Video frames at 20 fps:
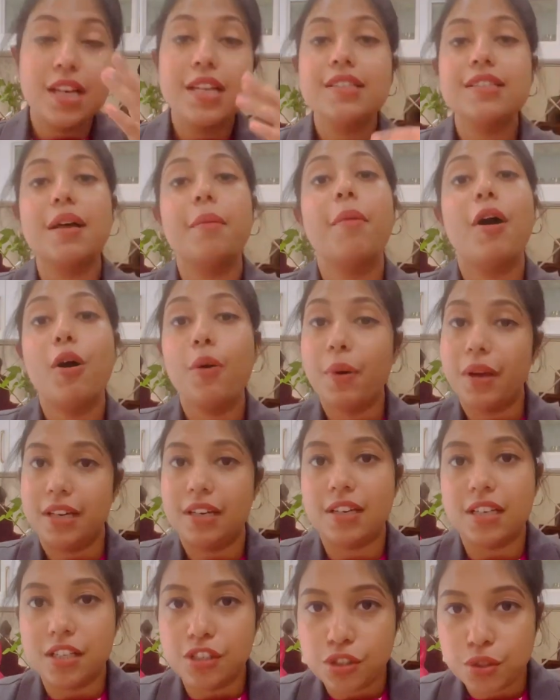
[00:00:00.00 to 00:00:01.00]
Somehow I
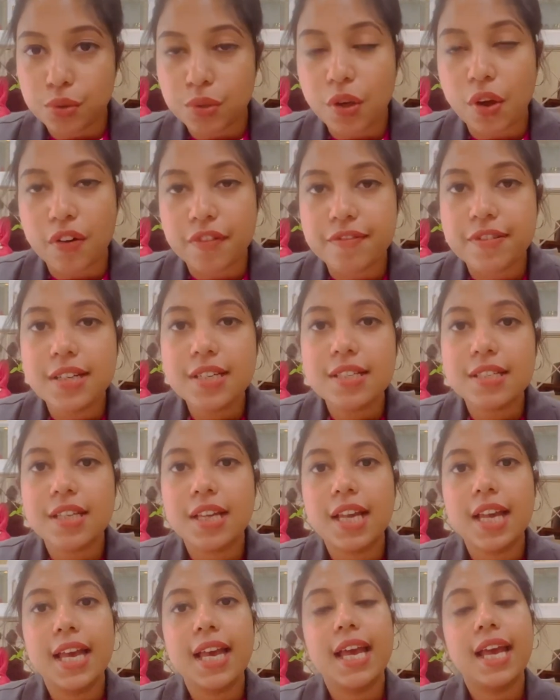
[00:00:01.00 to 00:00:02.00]
reached to the office.
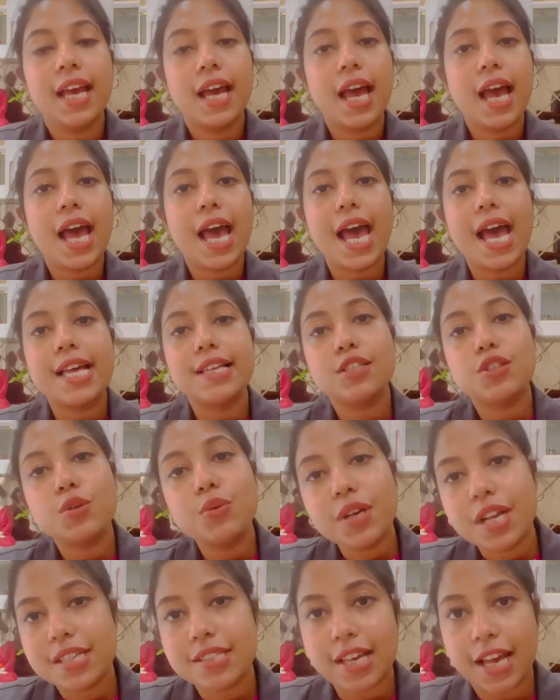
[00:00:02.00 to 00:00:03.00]
As
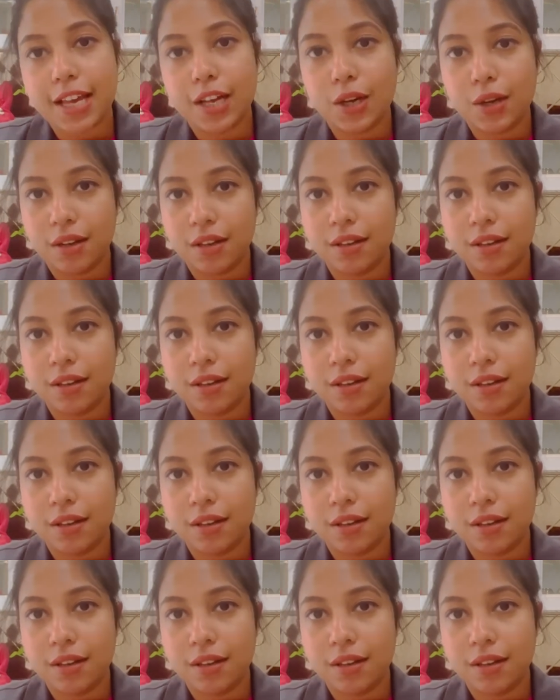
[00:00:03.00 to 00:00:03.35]
soon as I